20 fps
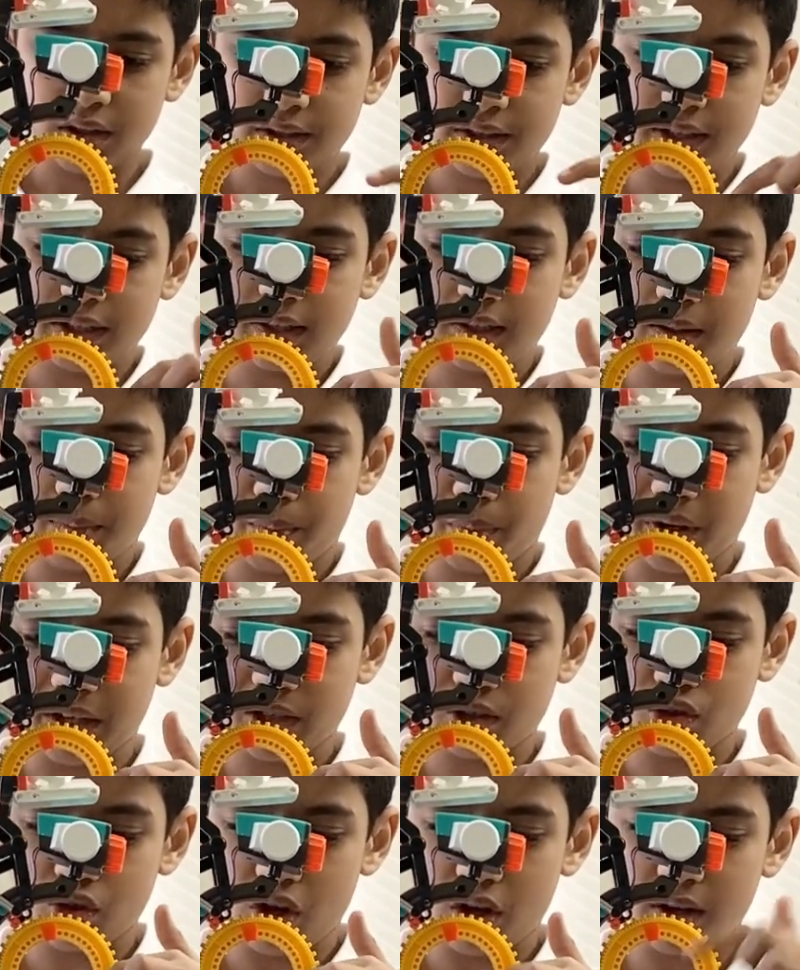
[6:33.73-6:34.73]
See the
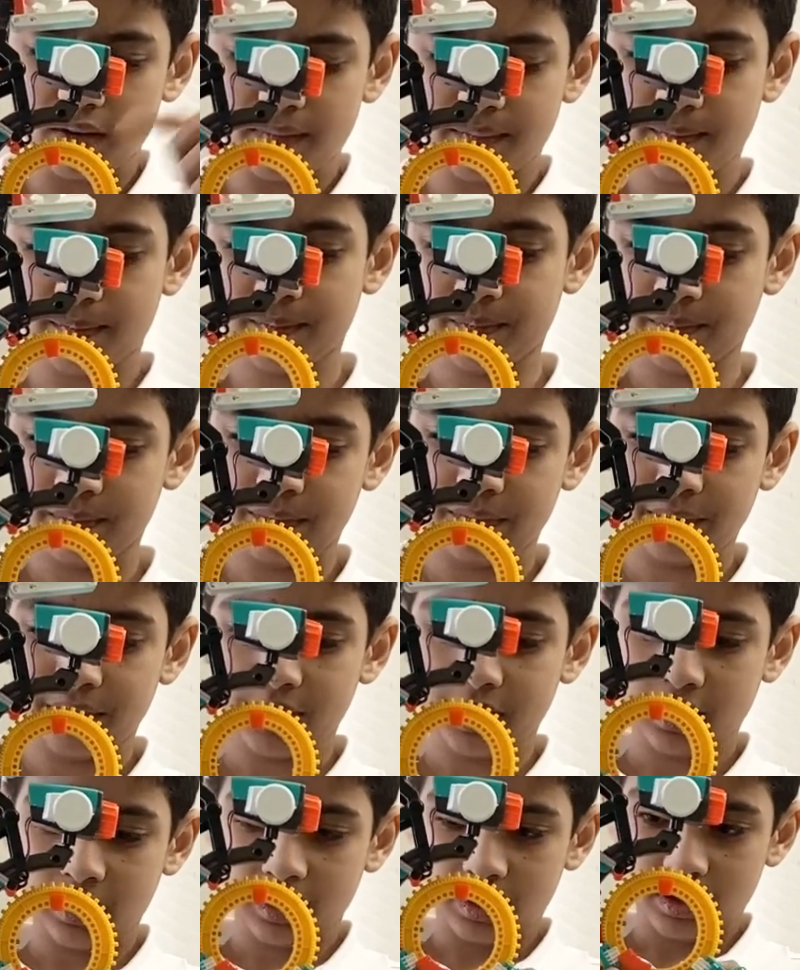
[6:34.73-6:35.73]
brakes on.
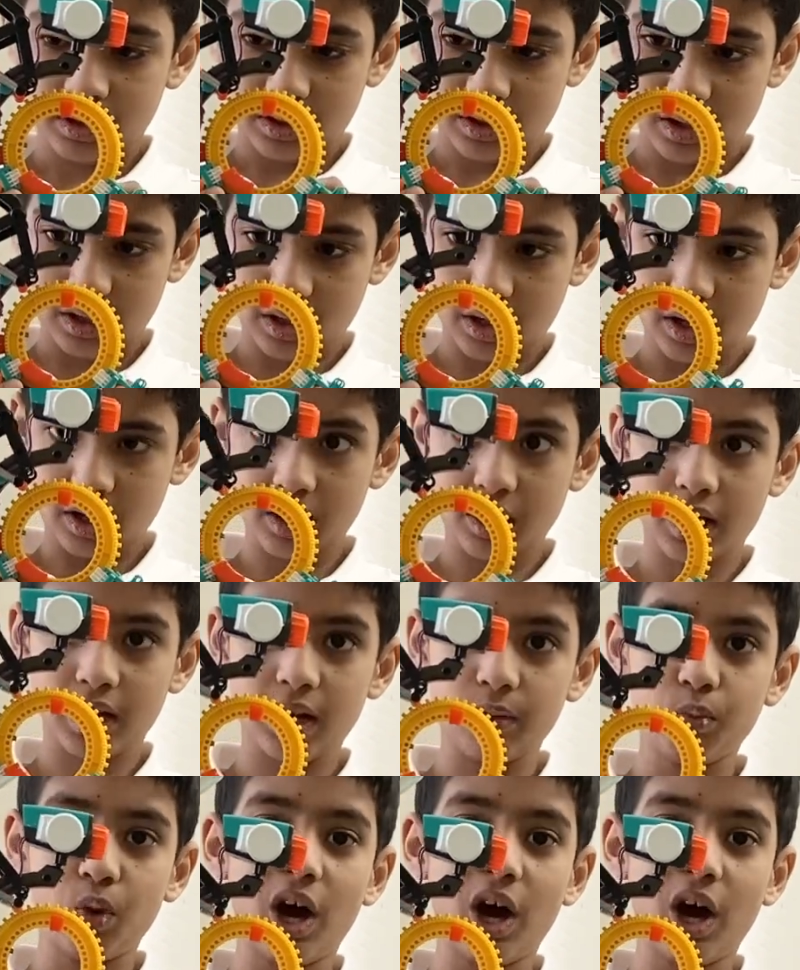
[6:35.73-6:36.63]
And